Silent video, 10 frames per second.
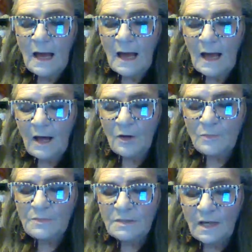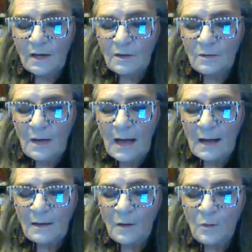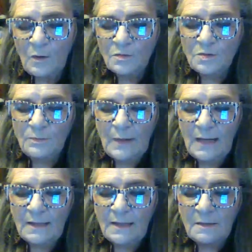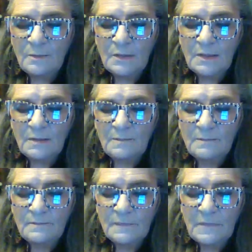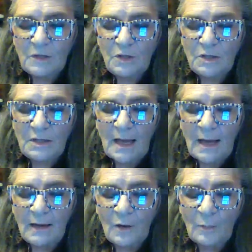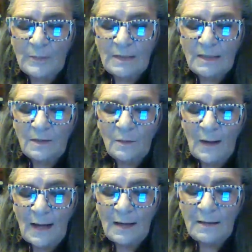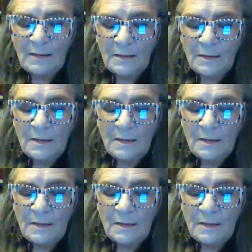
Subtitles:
I hope so. I don't want to butt in, but couldn't I help in any way?